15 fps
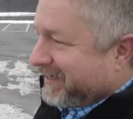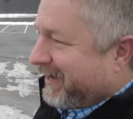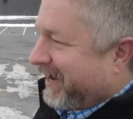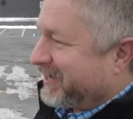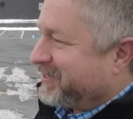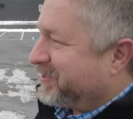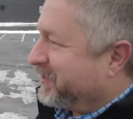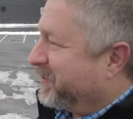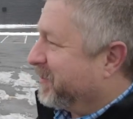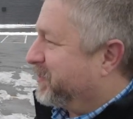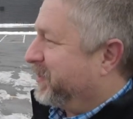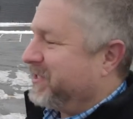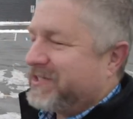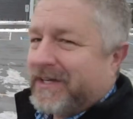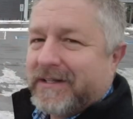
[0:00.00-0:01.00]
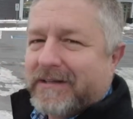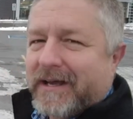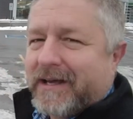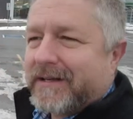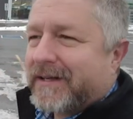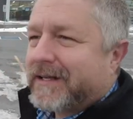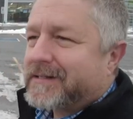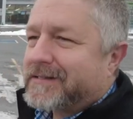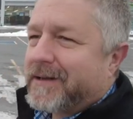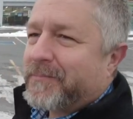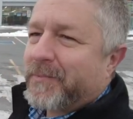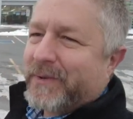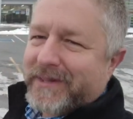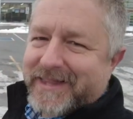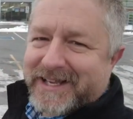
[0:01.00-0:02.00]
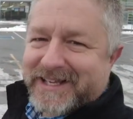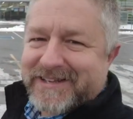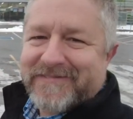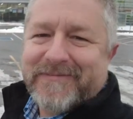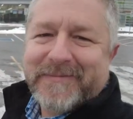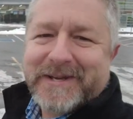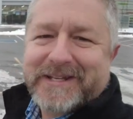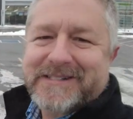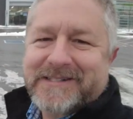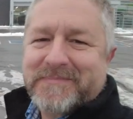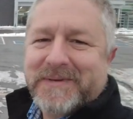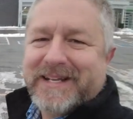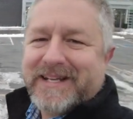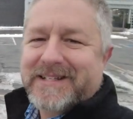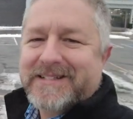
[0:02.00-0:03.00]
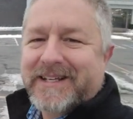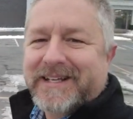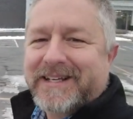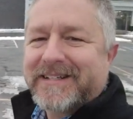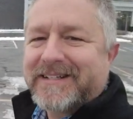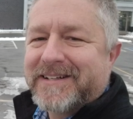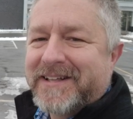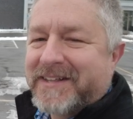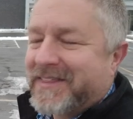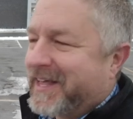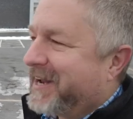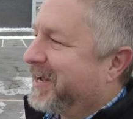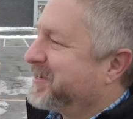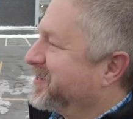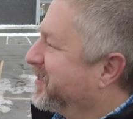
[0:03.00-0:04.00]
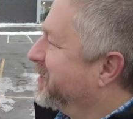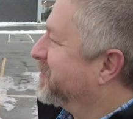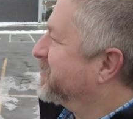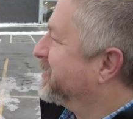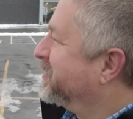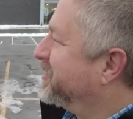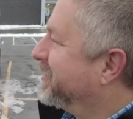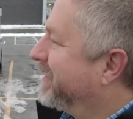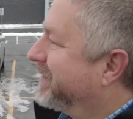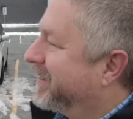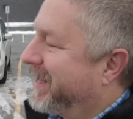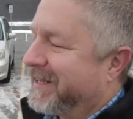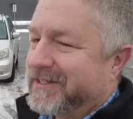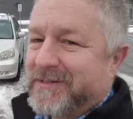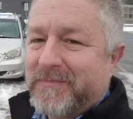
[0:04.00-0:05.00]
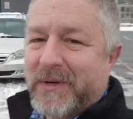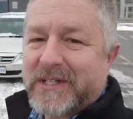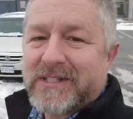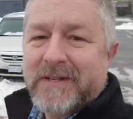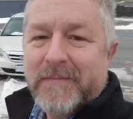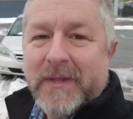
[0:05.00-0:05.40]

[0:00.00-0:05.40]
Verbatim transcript: I do appreciate that, except when they give me a speeding ticket. Then I don't appreciate it as much.